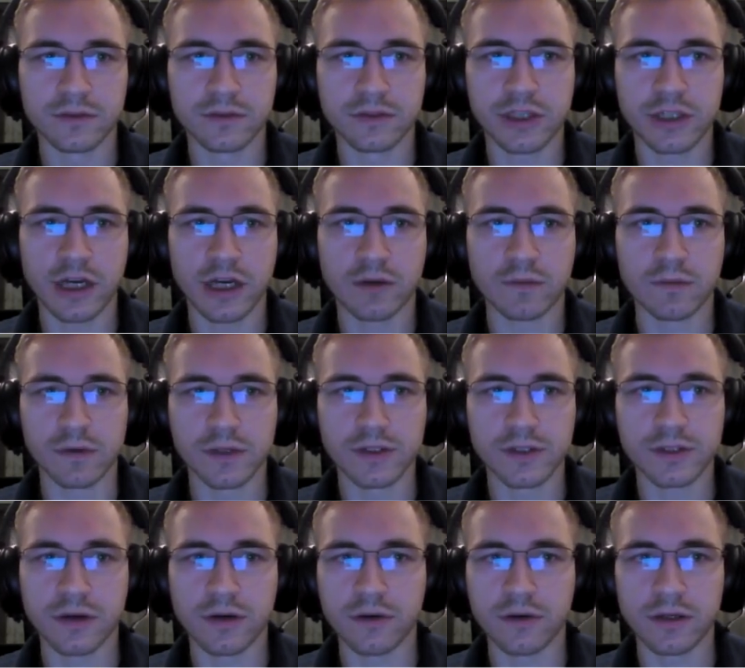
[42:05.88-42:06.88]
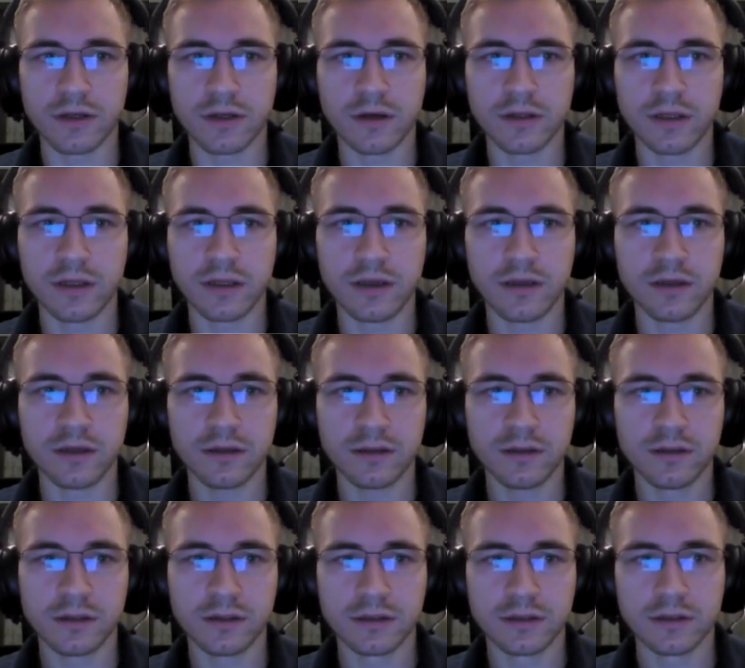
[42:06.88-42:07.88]
check what's going on
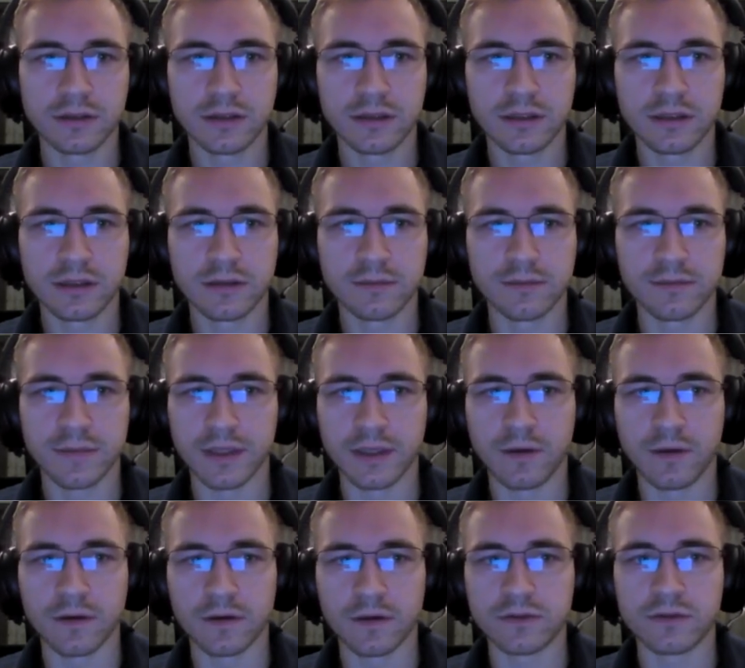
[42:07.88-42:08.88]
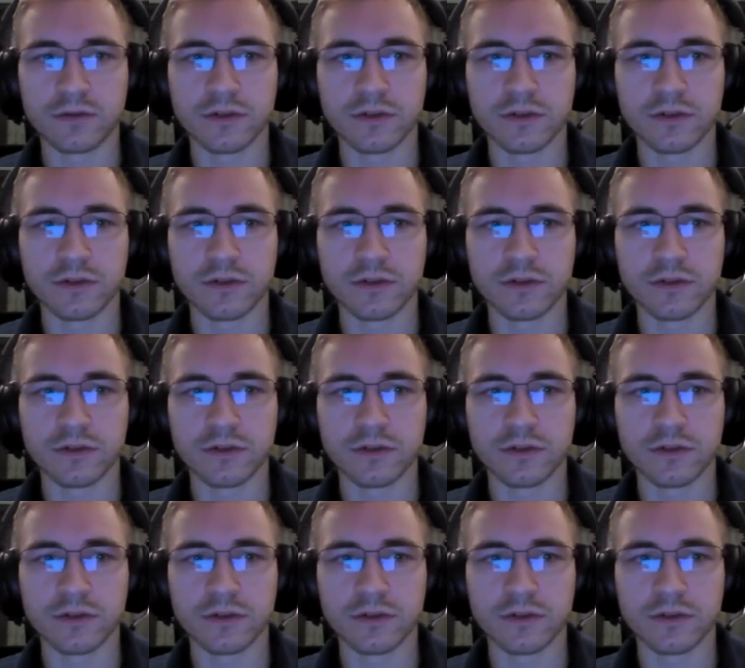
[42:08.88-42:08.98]
here, because